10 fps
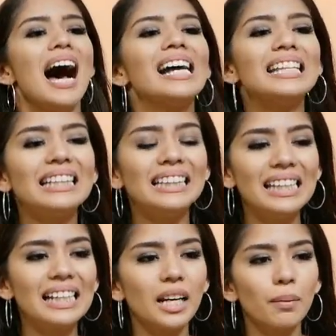At
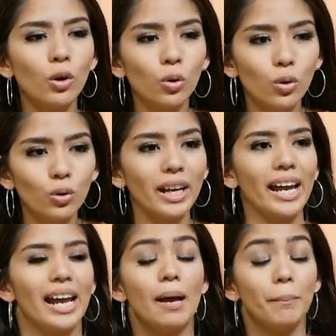hindi ka na
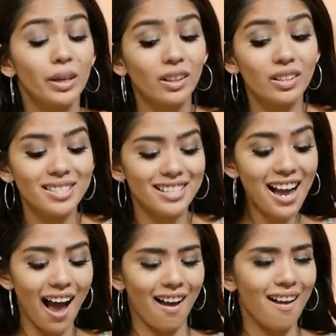mahuhuli because
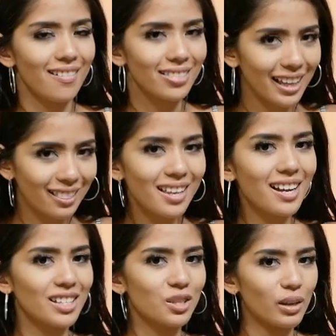nga, they
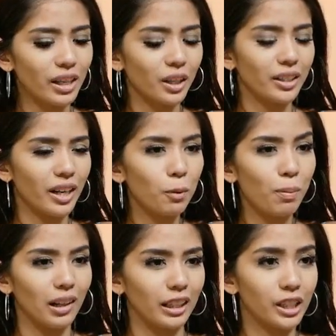think it's regular nail
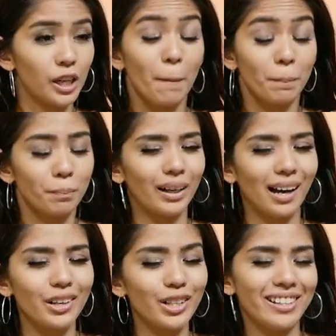polish. But
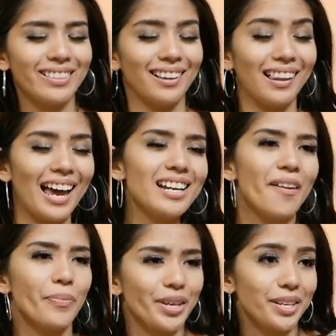underneath the light,
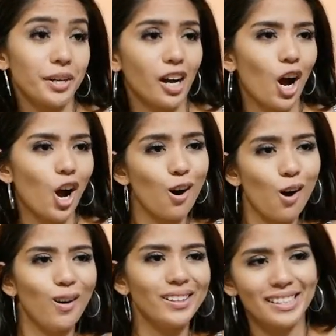you're a
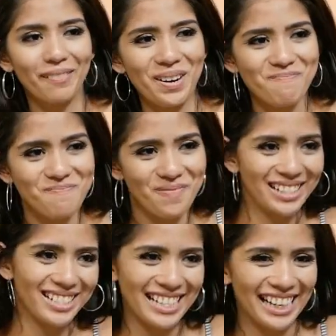whole different
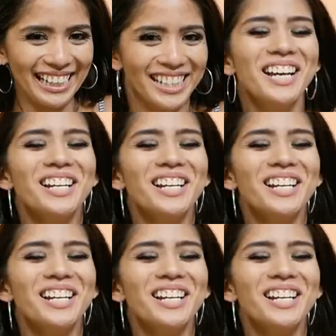person.